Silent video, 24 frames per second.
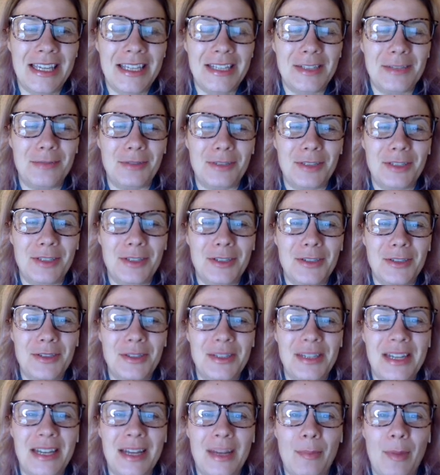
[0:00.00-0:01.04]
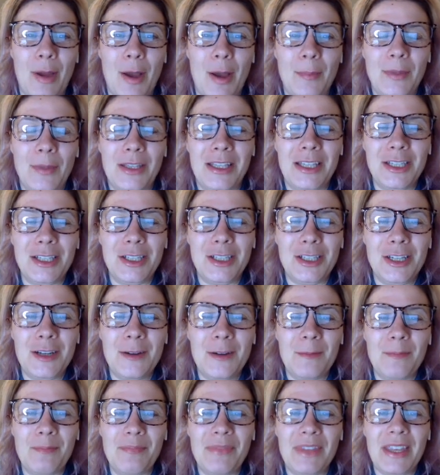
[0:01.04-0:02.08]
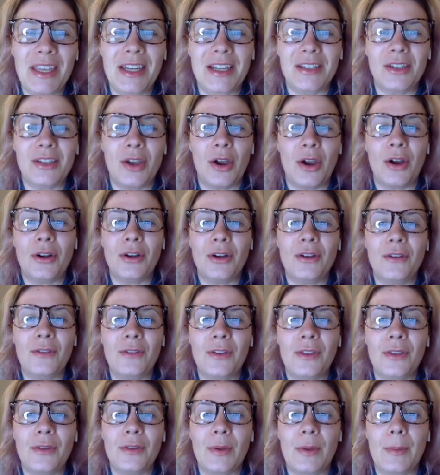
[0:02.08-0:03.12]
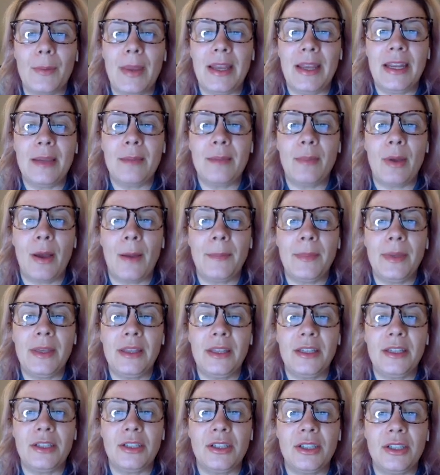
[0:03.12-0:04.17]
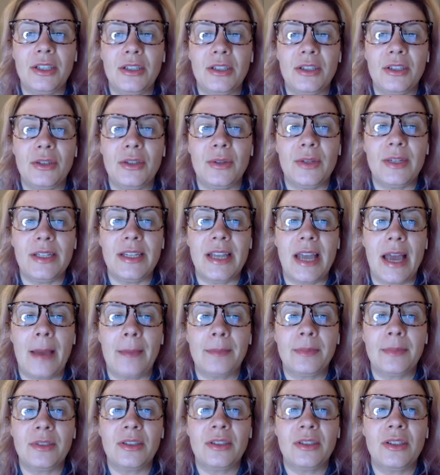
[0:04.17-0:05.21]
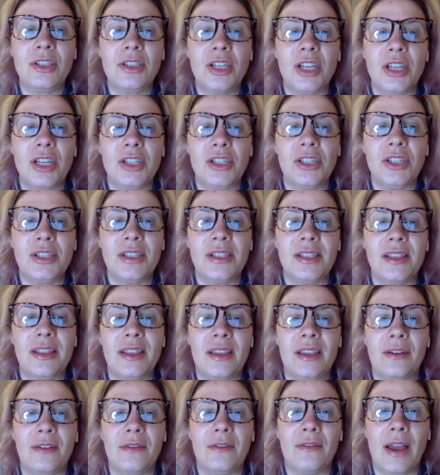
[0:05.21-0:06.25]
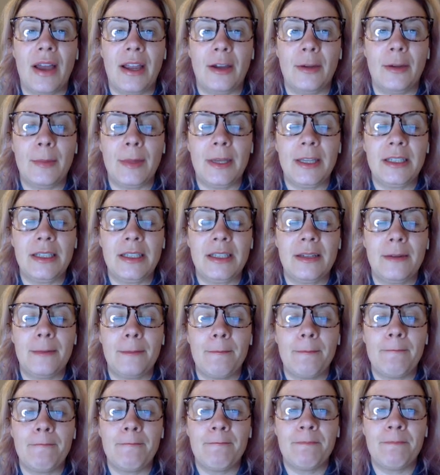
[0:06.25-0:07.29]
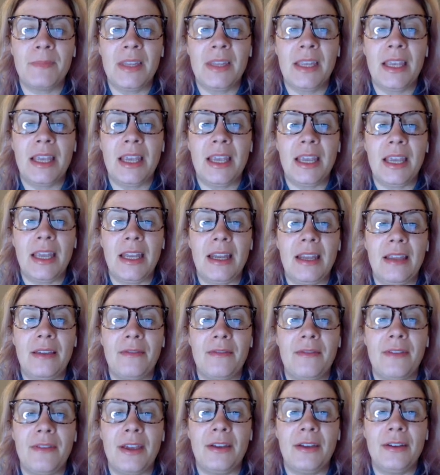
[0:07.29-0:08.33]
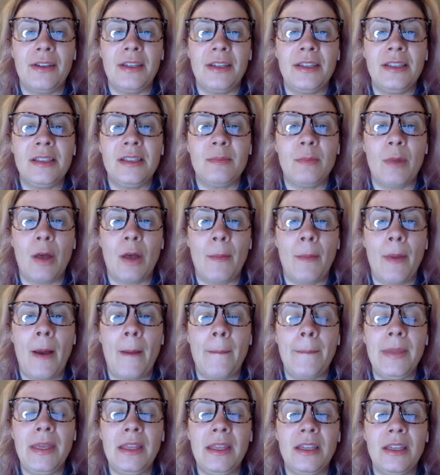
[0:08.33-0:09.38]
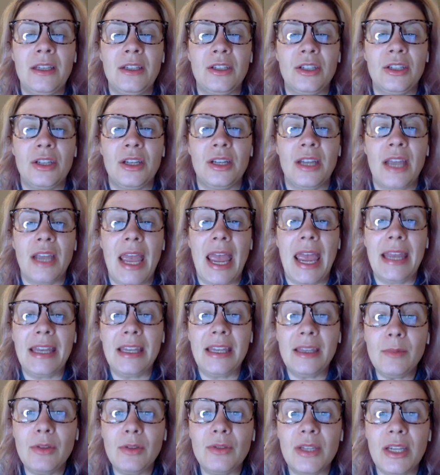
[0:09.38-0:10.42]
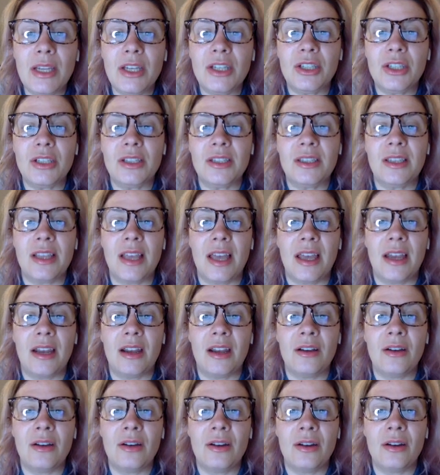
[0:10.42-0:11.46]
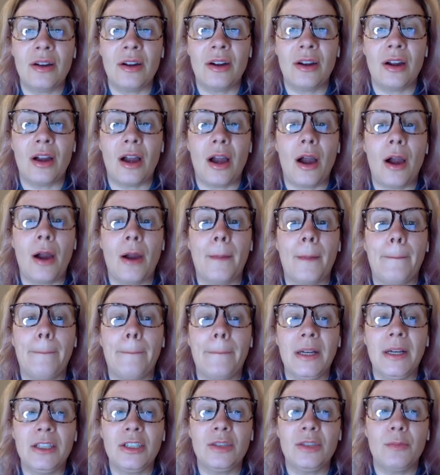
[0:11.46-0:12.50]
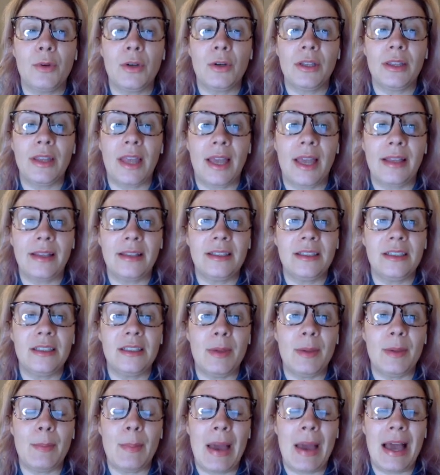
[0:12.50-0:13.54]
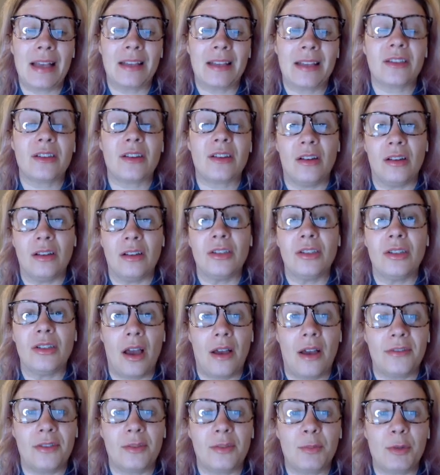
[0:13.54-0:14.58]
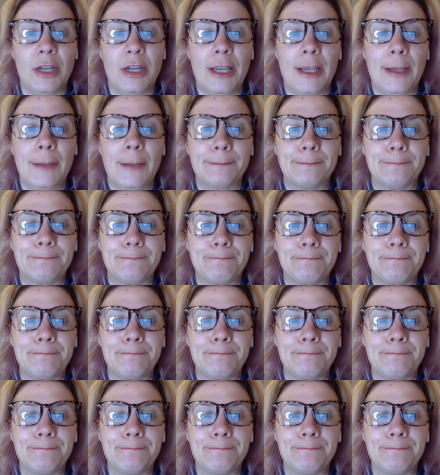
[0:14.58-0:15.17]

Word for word: is reduced in a population, it is harder for the remaining population to adapt to changes in their environment. In a very small population, any mutations that occur are much more likely to be passed on to offspring.